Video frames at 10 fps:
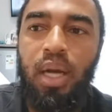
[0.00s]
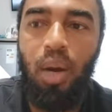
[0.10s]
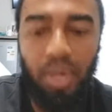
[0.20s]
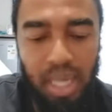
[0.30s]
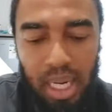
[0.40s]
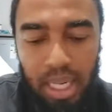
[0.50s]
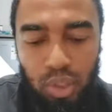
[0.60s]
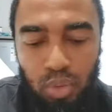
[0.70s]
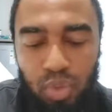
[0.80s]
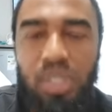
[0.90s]
I want to
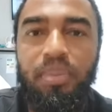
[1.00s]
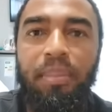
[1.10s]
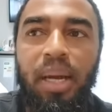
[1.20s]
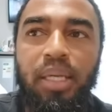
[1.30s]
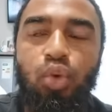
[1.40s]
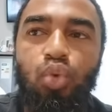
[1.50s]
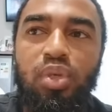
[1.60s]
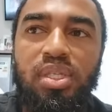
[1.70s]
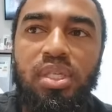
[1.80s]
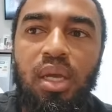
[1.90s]
highlight Tumusi Maimane, who
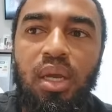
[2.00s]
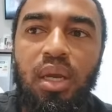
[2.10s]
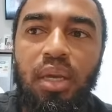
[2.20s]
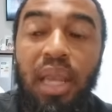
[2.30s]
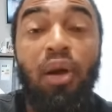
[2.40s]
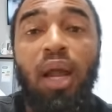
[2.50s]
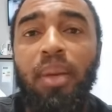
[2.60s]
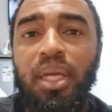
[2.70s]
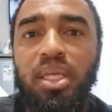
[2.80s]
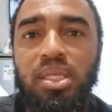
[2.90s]
is now
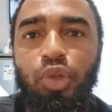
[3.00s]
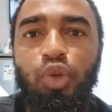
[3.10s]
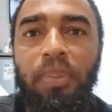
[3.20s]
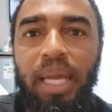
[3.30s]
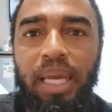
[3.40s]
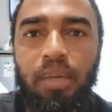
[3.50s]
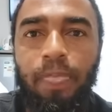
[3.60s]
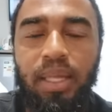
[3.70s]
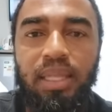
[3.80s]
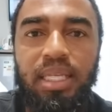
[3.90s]
coming in as a new player
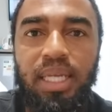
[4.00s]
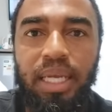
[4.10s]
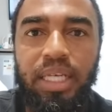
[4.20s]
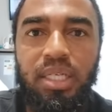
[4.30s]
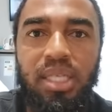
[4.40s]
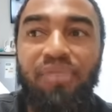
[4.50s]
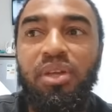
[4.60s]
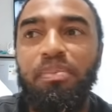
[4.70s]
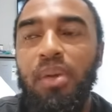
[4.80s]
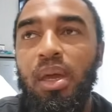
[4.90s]
in these elections,
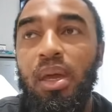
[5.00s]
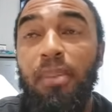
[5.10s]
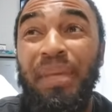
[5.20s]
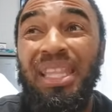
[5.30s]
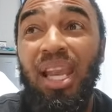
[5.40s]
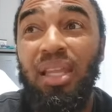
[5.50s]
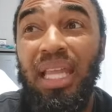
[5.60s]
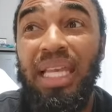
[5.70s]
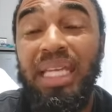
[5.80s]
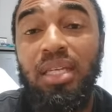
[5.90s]
having been the,
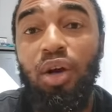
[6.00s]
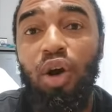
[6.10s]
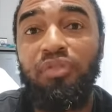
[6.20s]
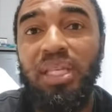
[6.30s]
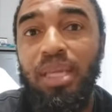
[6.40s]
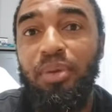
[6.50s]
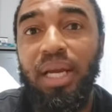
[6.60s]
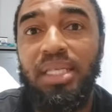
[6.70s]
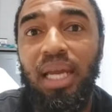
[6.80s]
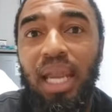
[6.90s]
the leader of the
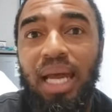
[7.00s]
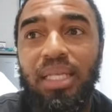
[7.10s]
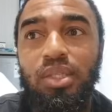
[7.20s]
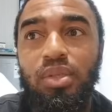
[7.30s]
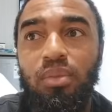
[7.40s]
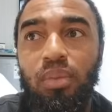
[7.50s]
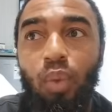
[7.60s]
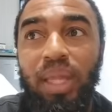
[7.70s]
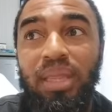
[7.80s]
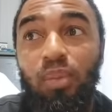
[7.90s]
Democratic Alliance
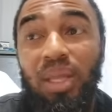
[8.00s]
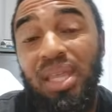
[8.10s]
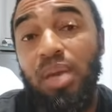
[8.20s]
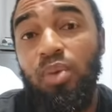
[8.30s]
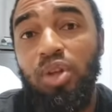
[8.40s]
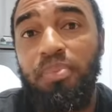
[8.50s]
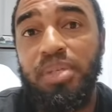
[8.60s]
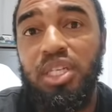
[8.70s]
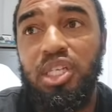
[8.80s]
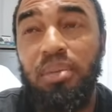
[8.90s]
when, when they were the
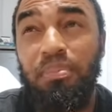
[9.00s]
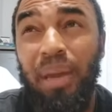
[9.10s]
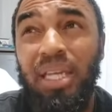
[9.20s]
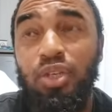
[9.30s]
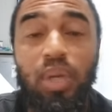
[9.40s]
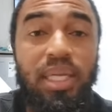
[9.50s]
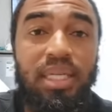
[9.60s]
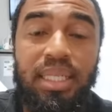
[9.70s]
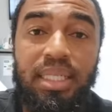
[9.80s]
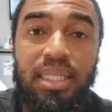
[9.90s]
opposition back in
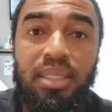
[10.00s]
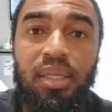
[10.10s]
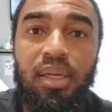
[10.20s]
2019.